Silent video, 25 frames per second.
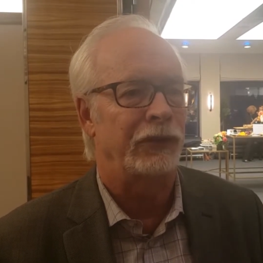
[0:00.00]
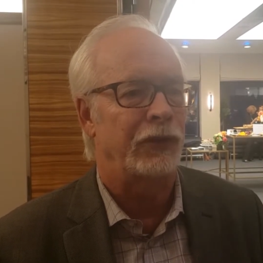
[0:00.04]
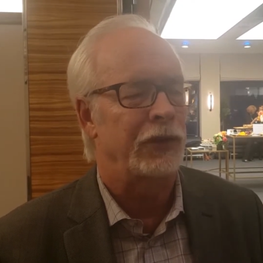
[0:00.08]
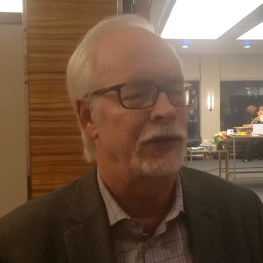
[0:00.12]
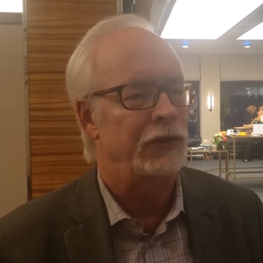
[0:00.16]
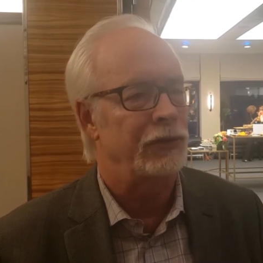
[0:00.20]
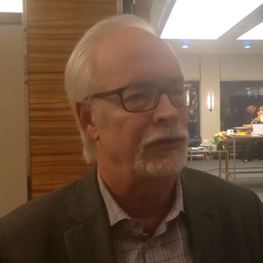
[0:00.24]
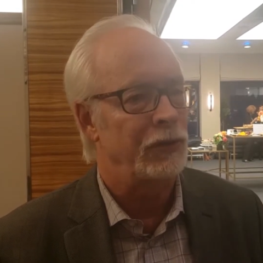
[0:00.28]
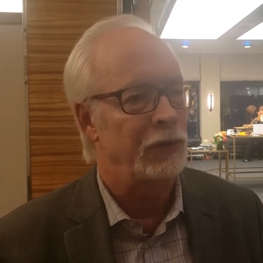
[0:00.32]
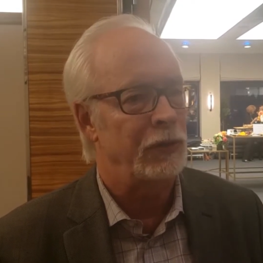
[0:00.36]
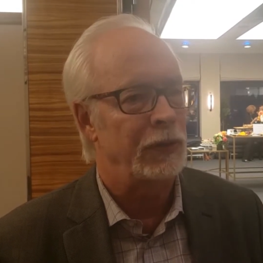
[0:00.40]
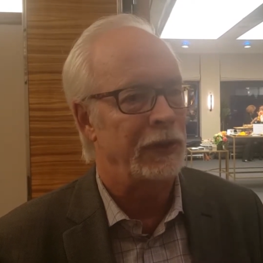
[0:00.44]

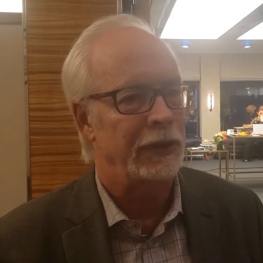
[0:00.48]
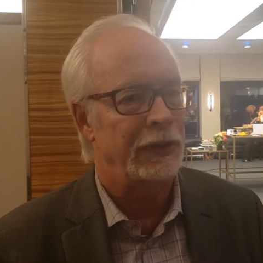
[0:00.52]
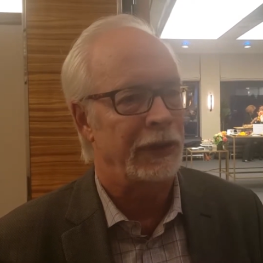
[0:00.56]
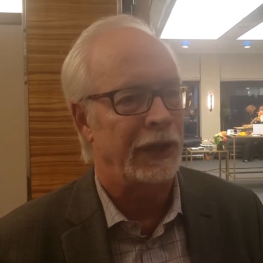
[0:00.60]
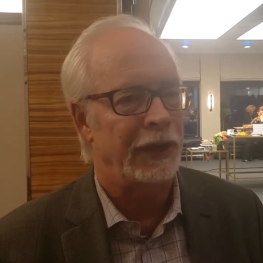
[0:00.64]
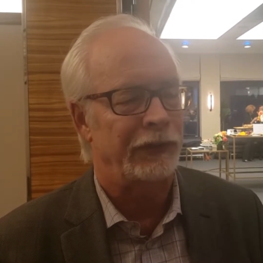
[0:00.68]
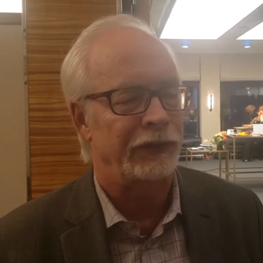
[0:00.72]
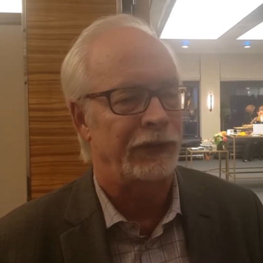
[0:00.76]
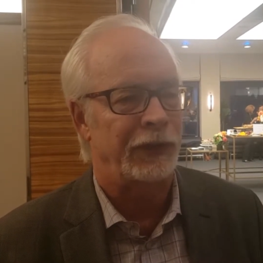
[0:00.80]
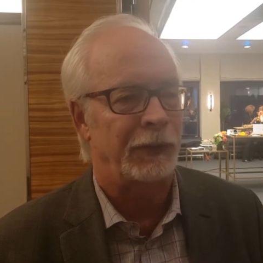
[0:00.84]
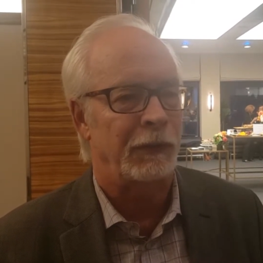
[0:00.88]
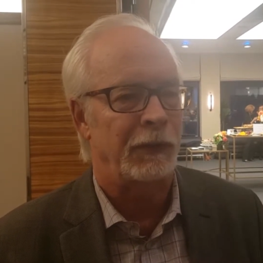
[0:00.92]
couldn't do it
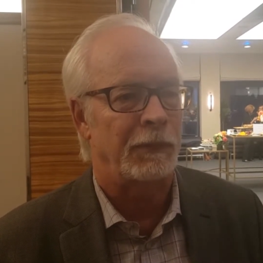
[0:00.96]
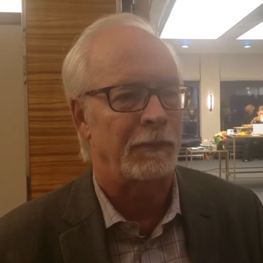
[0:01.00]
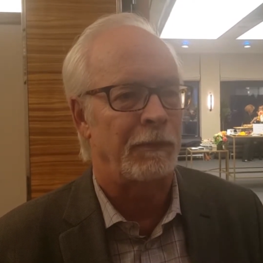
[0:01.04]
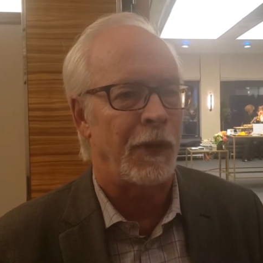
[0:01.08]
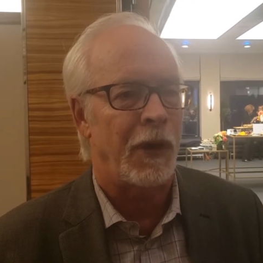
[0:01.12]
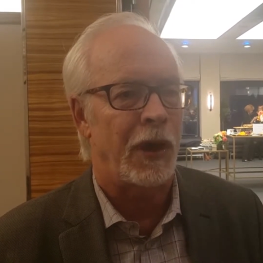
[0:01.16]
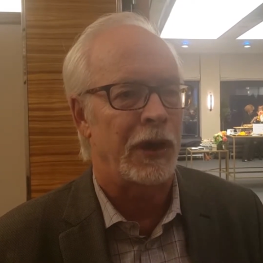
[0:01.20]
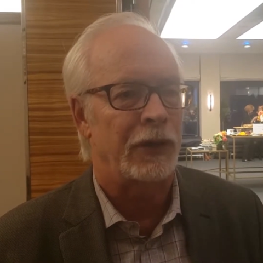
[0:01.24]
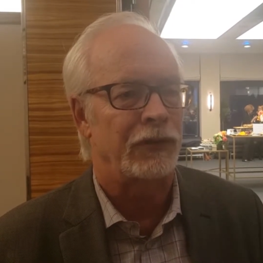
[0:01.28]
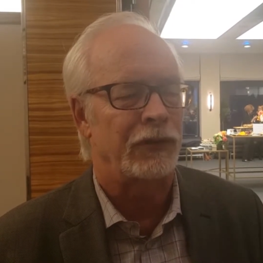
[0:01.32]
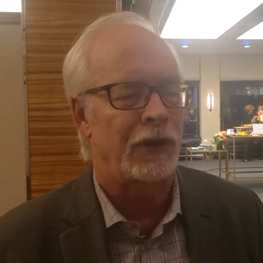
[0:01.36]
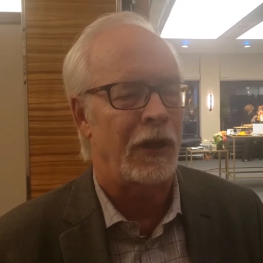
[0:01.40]
unless they were
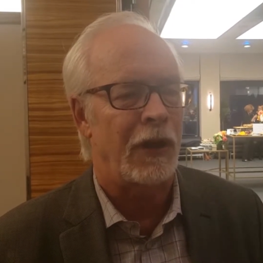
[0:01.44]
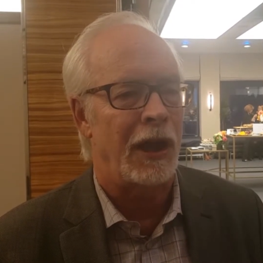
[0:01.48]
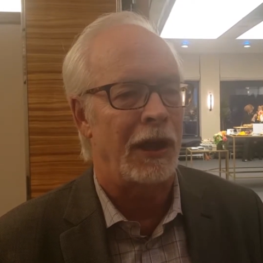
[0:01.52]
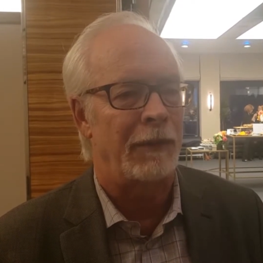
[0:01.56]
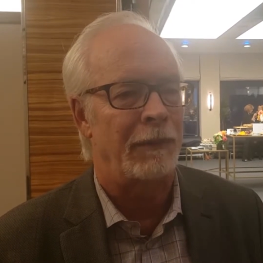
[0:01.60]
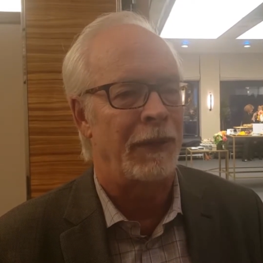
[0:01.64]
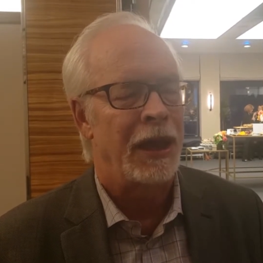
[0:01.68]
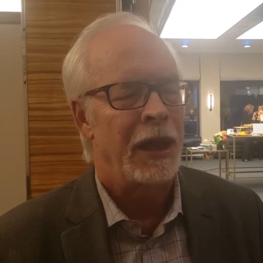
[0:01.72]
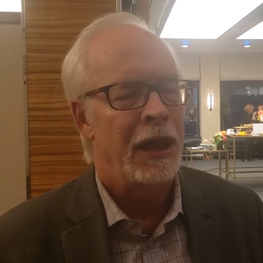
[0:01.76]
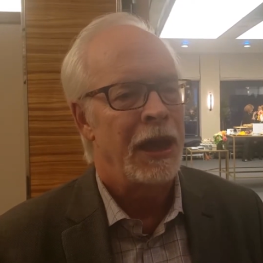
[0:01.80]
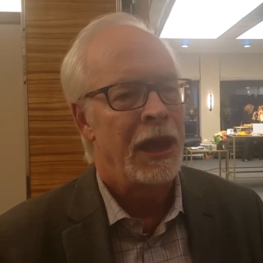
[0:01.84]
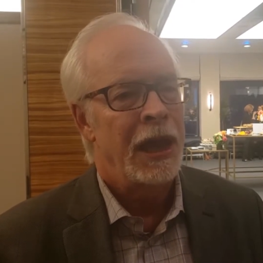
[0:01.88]

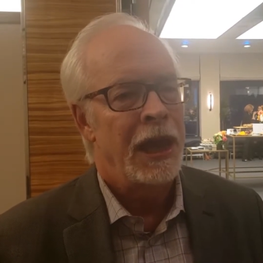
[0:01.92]
part-time.